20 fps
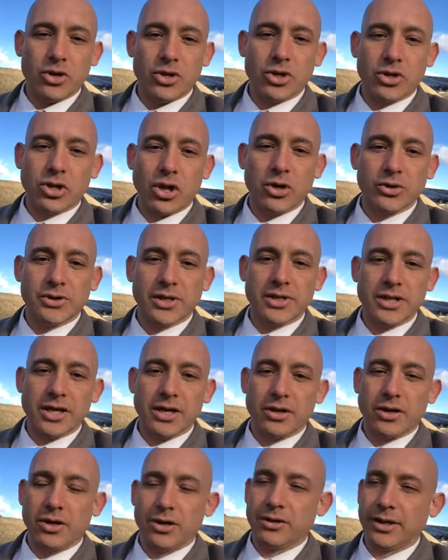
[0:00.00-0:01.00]
you close a
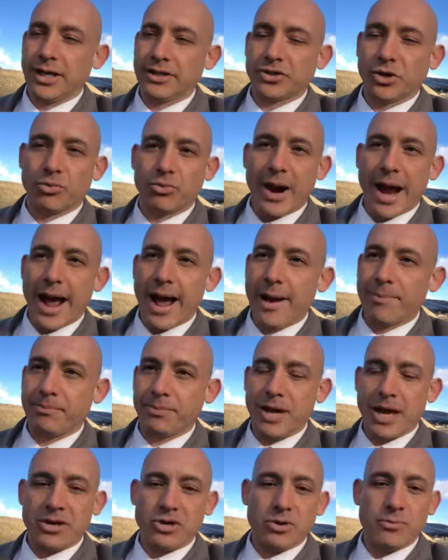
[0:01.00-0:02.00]
deal, it's a
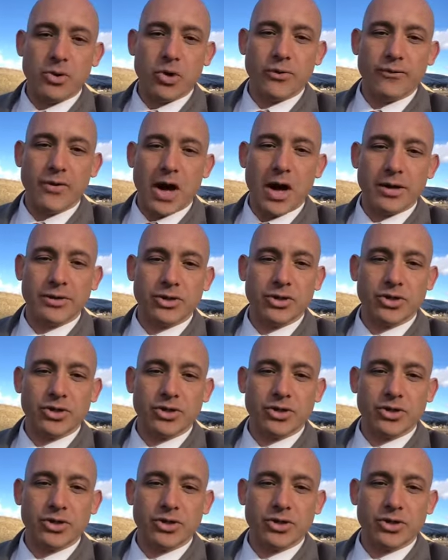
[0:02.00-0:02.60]
wrap, and you move on.